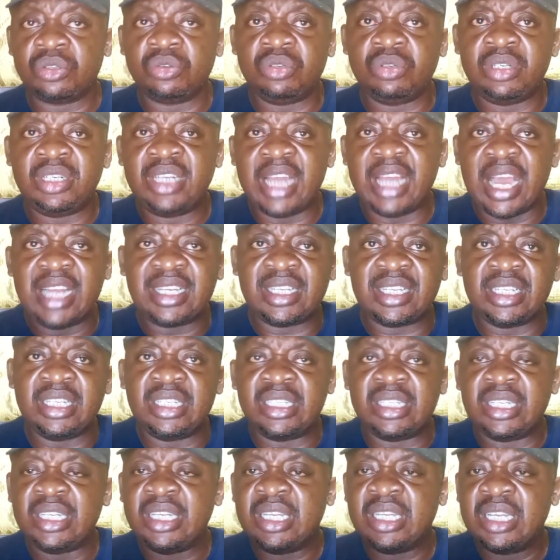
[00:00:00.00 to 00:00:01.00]
So that
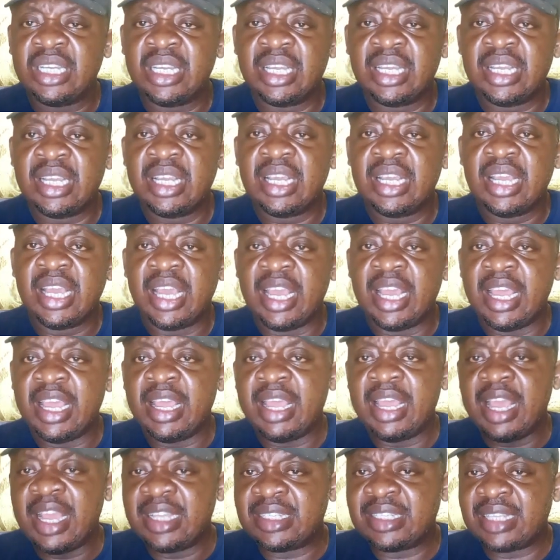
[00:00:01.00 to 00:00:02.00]
is the
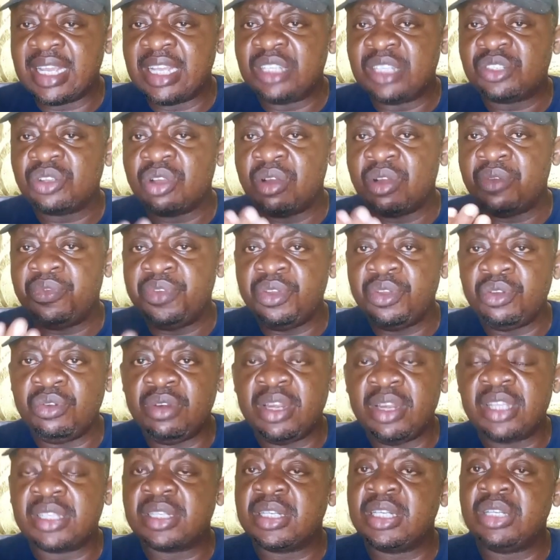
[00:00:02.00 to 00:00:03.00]
essence of
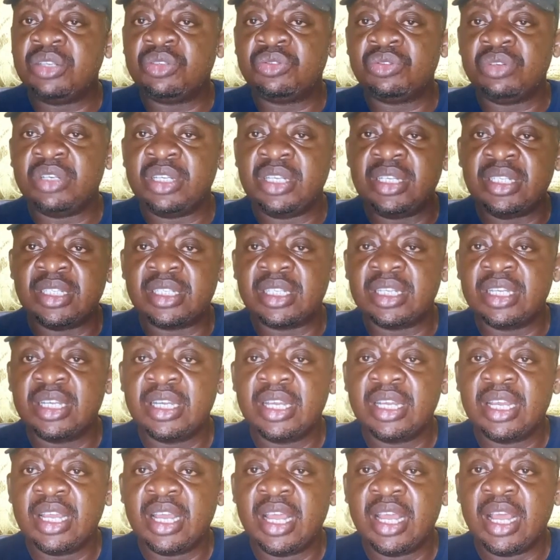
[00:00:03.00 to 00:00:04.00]
you listening to this
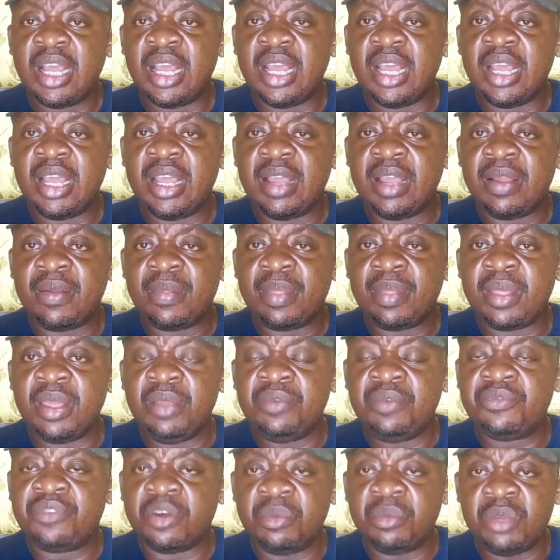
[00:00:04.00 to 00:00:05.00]

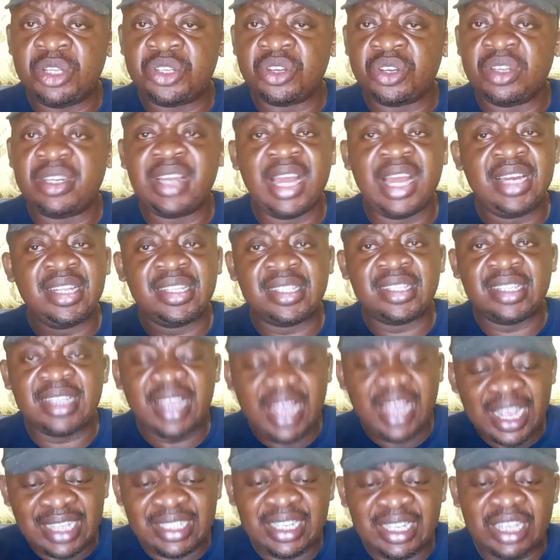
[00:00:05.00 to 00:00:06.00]
information. That is
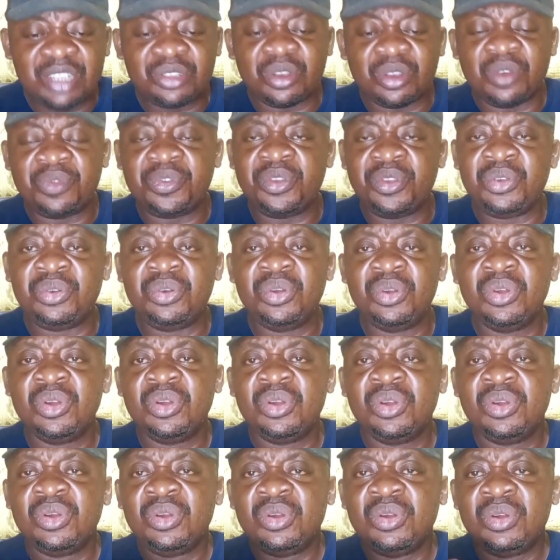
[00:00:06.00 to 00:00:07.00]
the essence of you.
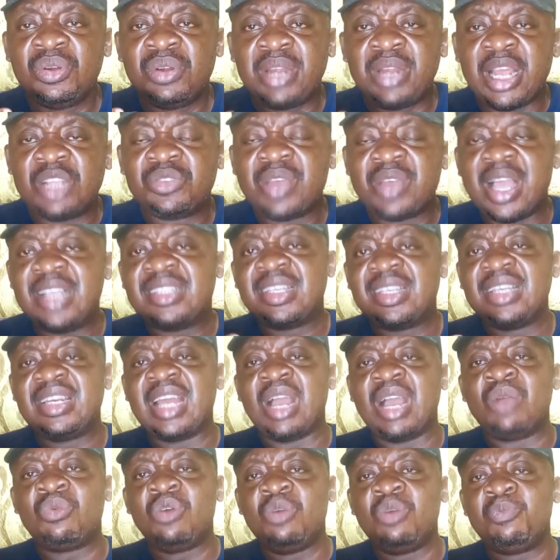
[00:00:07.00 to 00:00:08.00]
That's why I
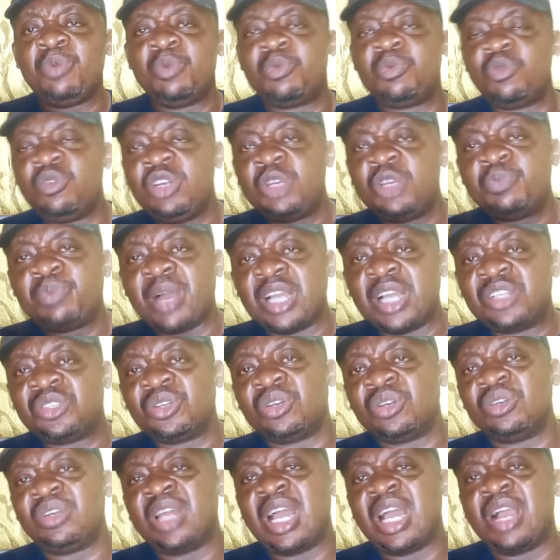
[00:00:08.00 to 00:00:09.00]
said I want people with
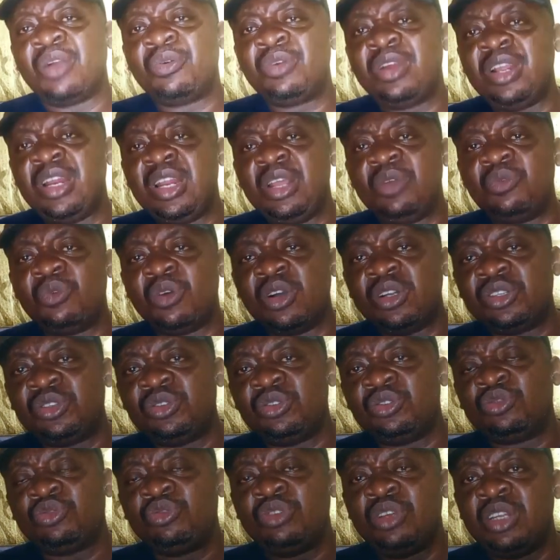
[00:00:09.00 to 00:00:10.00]
passion. I really want
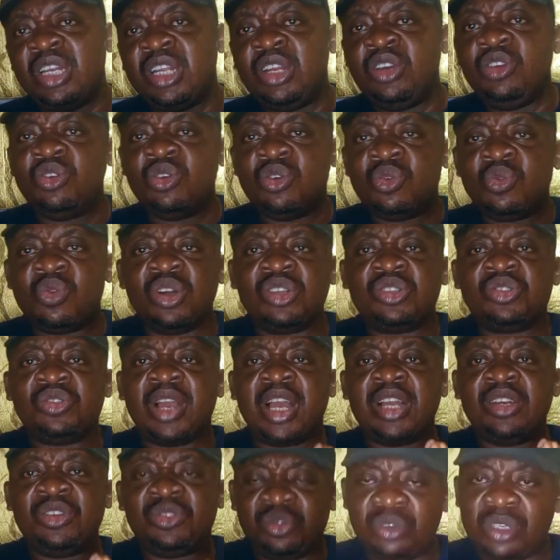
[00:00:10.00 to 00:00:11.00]
you to really know what you
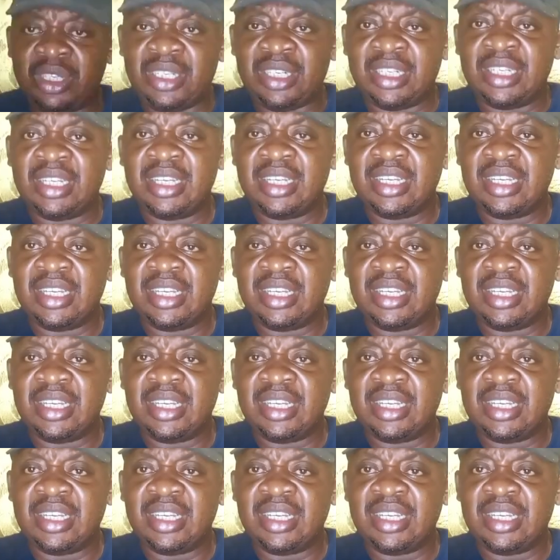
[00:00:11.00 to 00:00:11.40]
are doing.